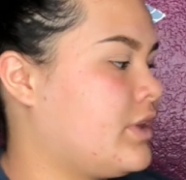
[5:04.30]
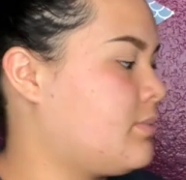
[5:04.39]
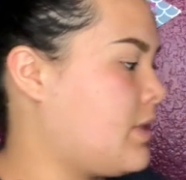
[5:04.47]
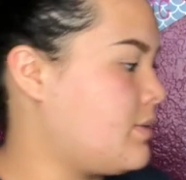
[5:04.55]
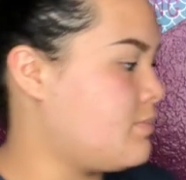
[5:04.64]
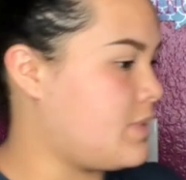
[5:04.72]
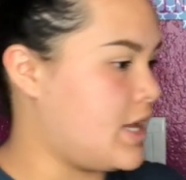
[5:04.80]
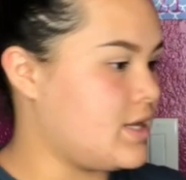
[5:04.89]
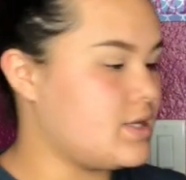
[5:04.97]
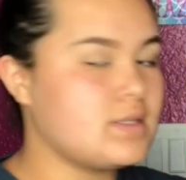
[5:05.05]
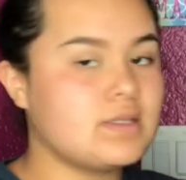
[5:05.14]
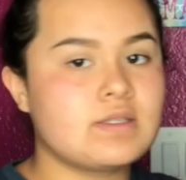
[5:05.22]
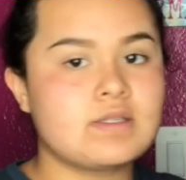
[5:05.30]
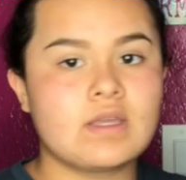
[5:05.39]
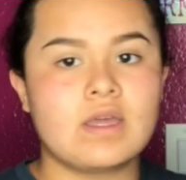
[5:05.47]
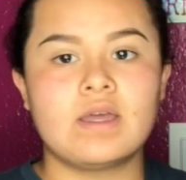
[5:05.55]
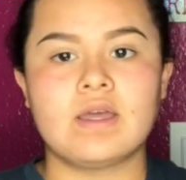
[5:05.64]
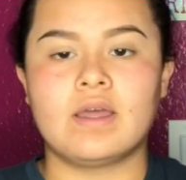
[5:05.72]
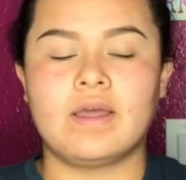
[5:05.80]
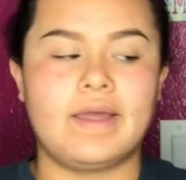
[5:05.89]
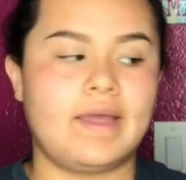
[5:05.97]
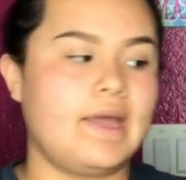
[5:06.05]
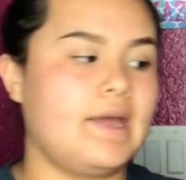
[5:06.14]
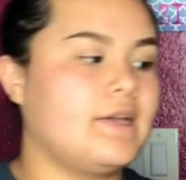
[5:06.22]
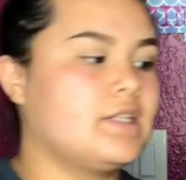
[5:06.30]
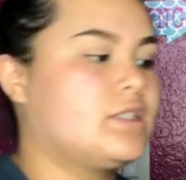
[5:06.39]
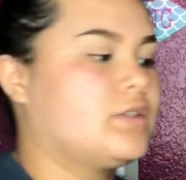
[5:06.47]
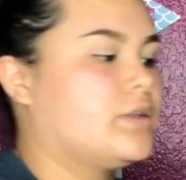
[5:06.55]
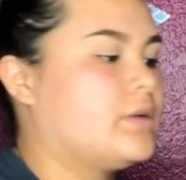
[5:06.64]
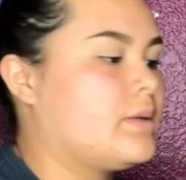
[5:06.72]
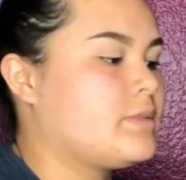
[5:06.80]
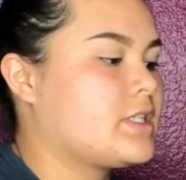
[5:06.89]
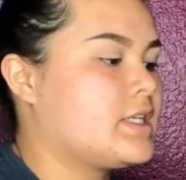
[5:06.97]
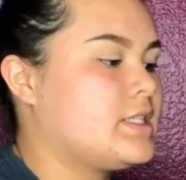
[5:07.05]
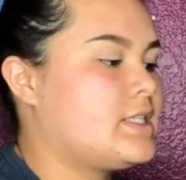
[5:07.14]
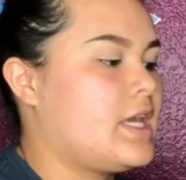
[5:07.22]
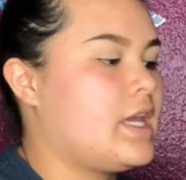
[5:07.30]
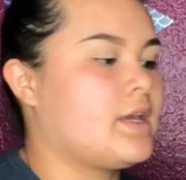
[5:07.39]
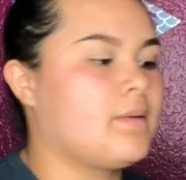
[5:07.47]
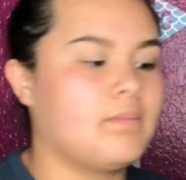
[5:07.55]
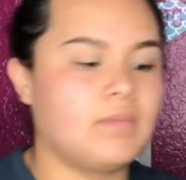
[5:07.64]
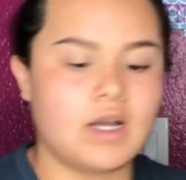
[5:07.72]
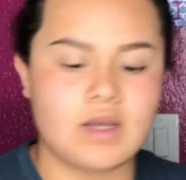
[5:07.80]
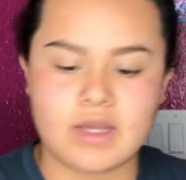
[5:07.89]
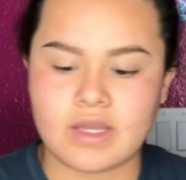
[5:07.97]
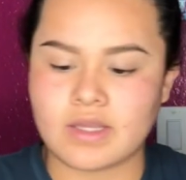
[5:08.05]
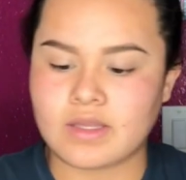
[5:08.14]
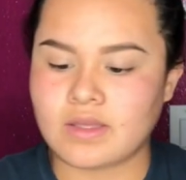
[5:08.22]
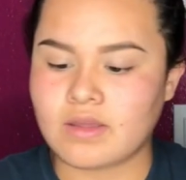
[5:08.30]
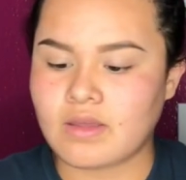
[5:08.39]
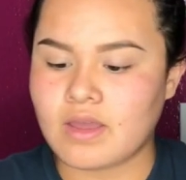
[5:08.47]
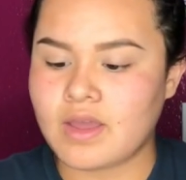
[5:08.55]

with my base. And so I'm just going to take my